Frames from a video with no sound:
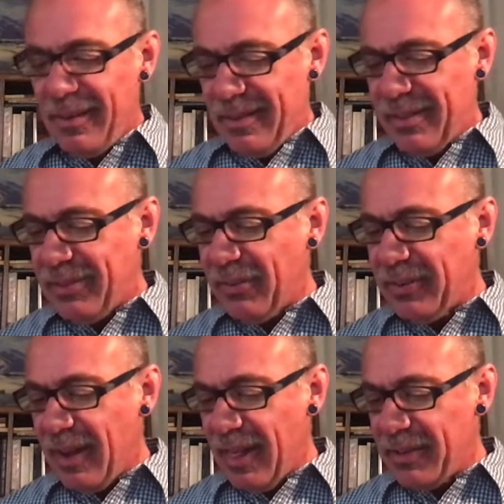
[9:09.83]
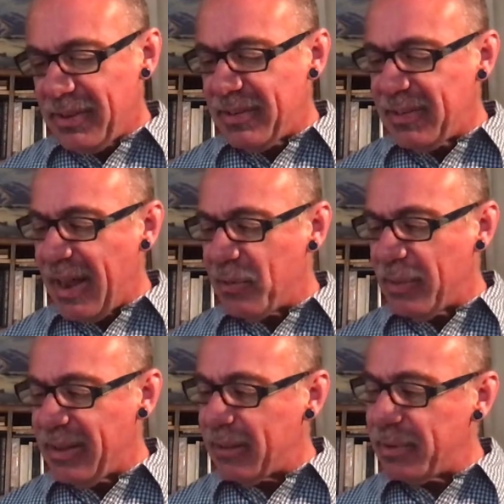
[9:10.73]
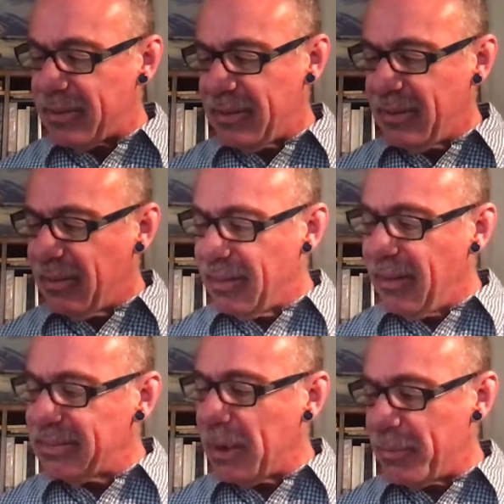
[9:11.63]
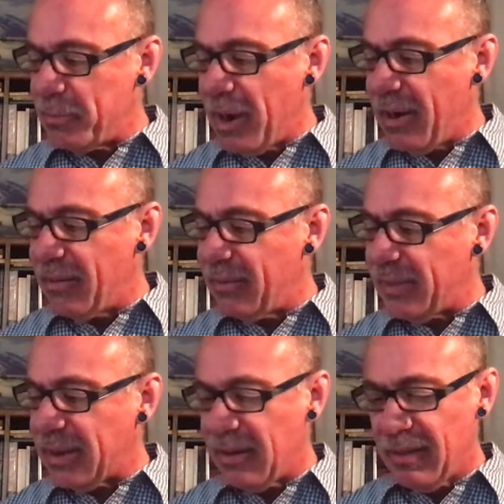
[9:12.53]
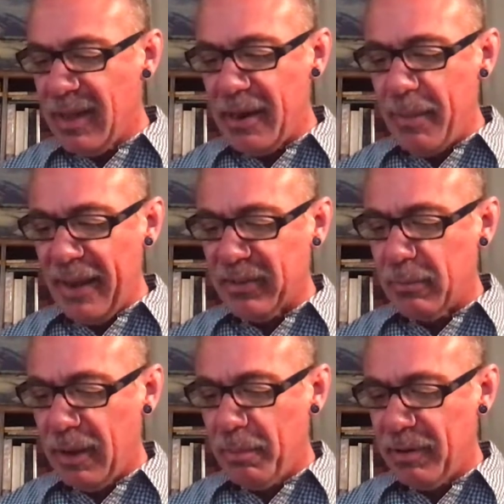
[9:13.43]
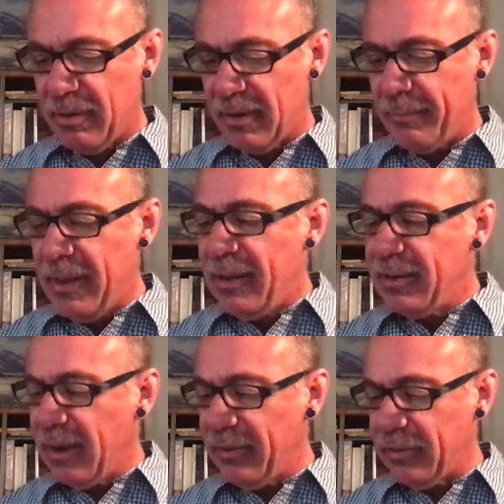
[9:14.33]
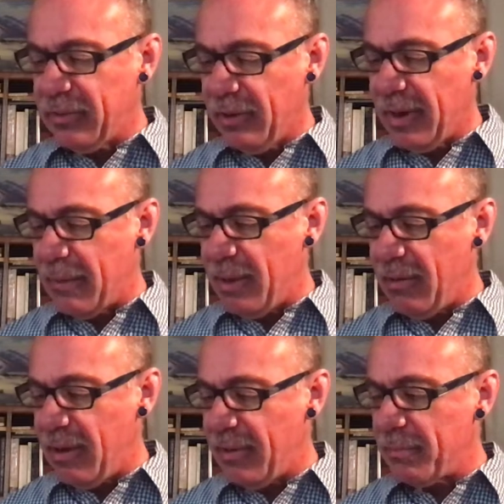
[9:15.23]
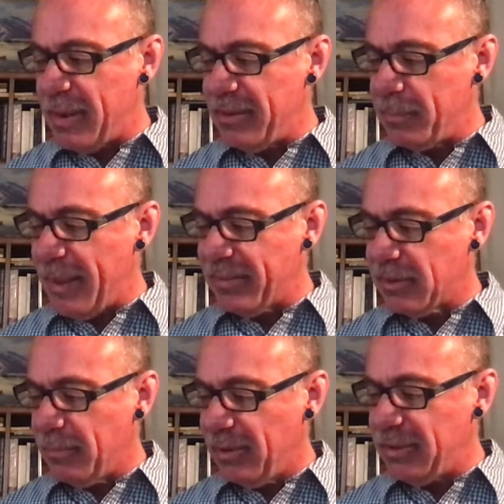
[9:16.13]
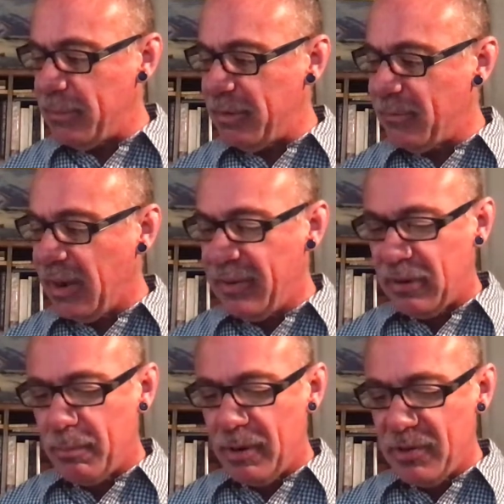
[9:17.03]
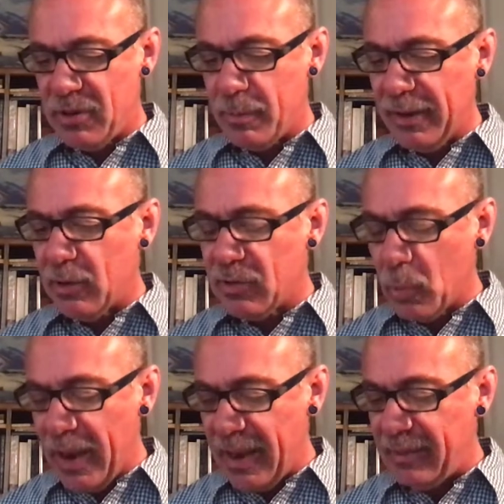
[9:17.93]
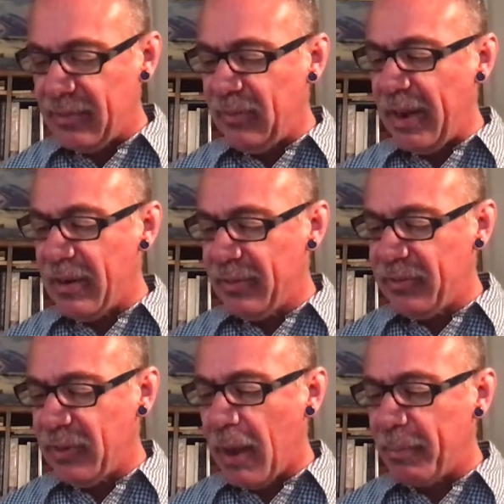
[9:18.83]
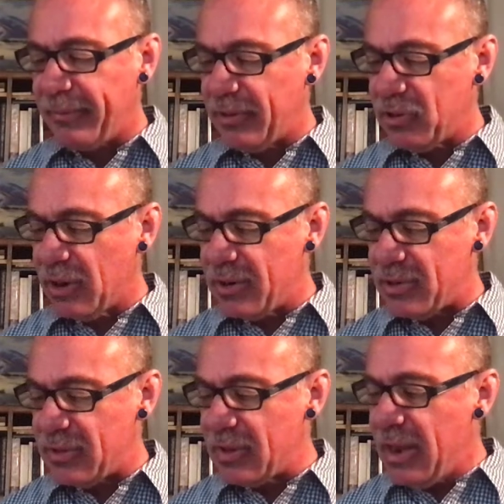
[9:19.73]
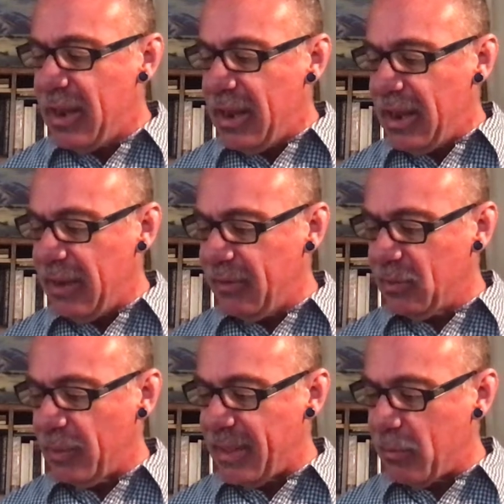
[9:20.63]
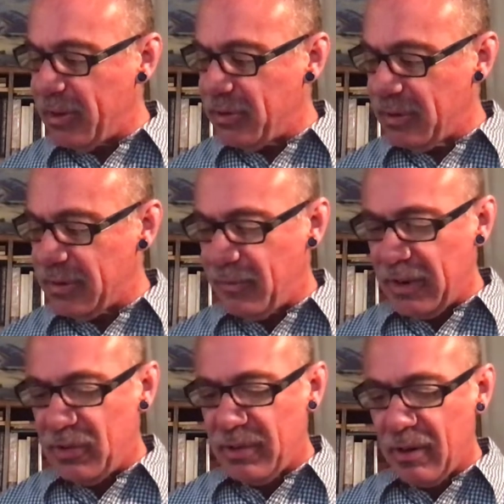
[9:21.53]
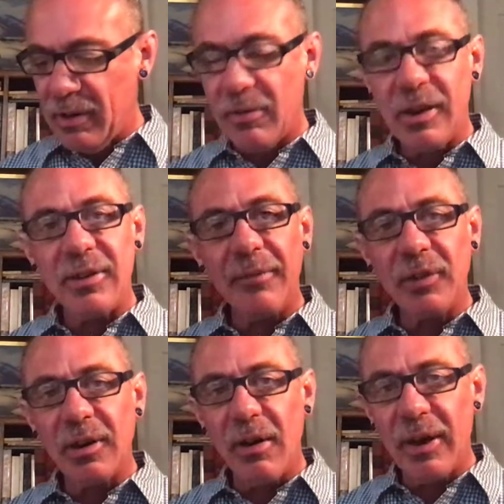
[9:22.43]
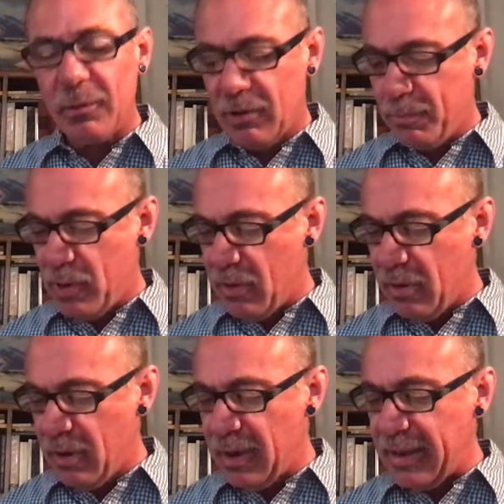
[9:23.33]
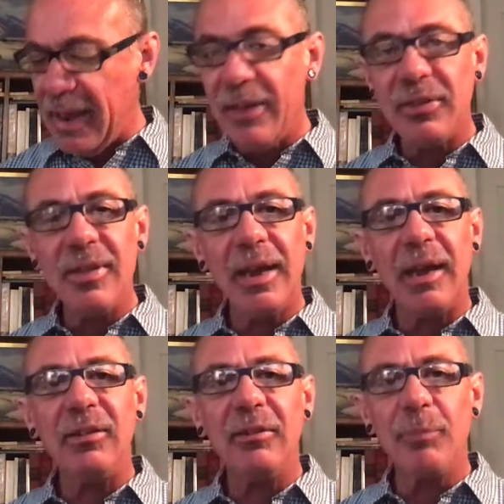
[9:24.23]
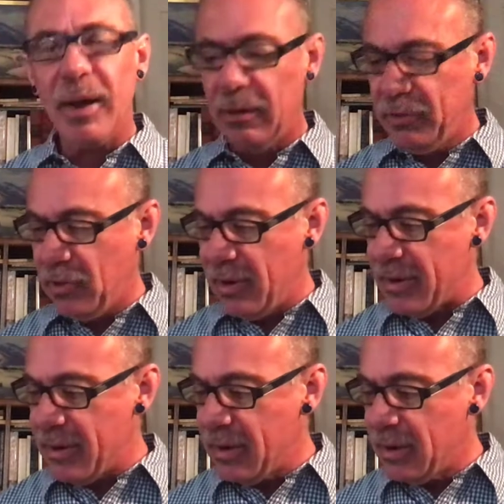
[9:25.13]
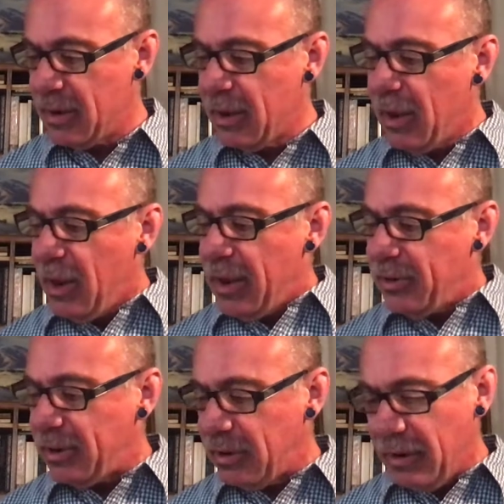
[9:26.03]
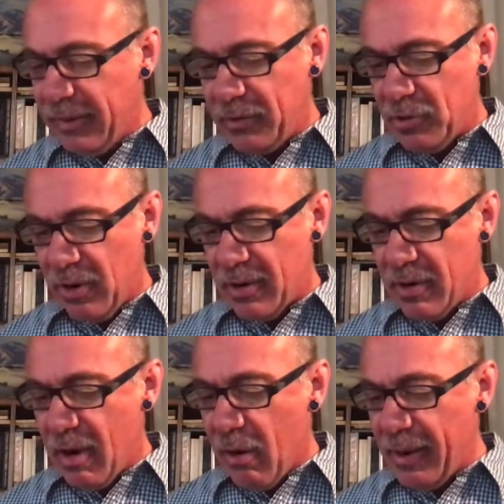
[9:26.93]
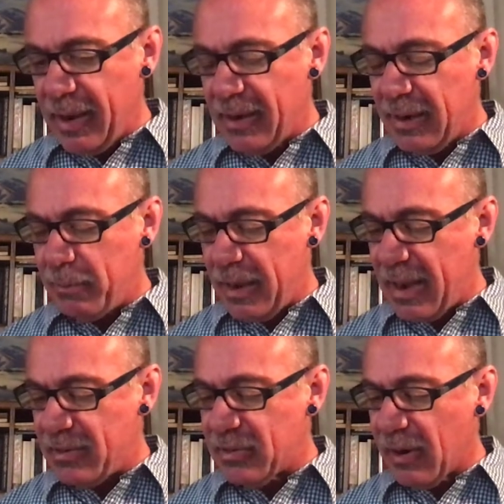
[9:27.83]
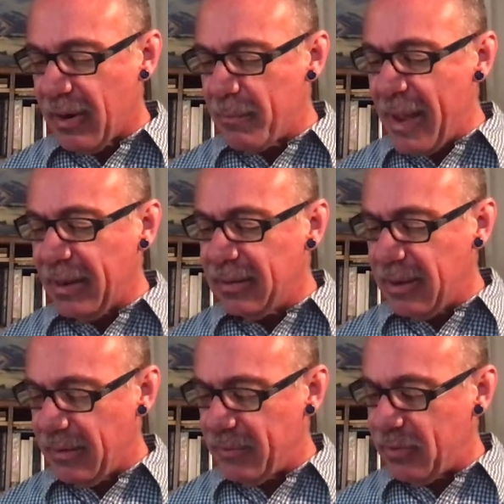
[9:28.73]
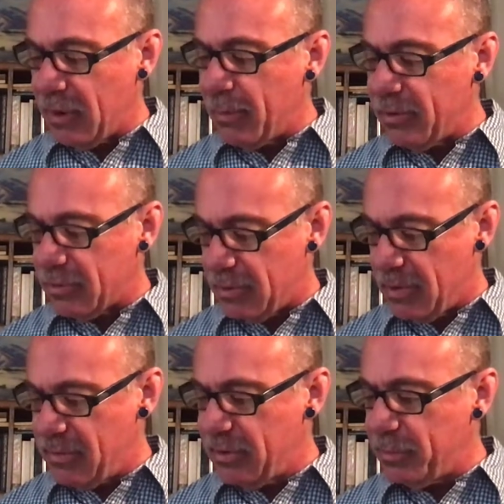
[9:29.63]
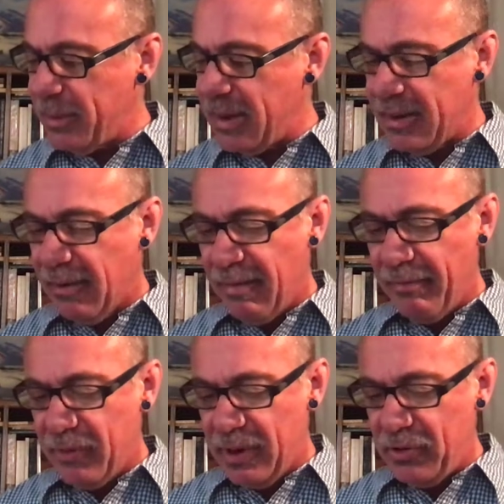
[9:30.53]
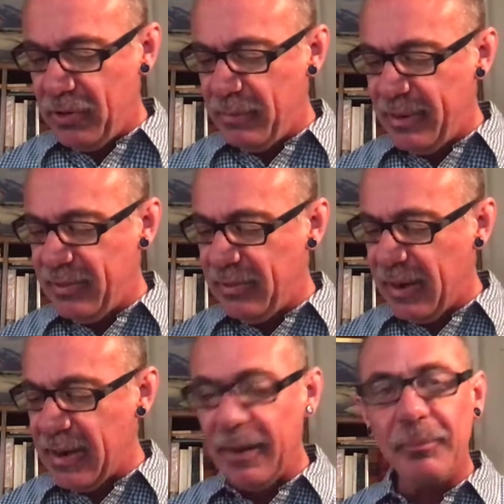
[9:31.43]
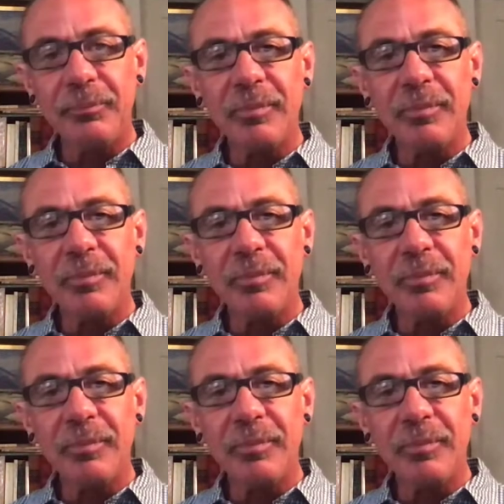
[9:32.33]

The sociologist Thad Williamson, a longtime admirer of the Carolina basketball program, tells a story about how men's basketball team advisor Burgess McSwain stayed on top of her charges even when they returned to finish their degrees after going pro early, as in the case of Michael Jordan. She'd heard that Jordan, already an NBA star and back in town for summer school, was playing golf when he should have been studying.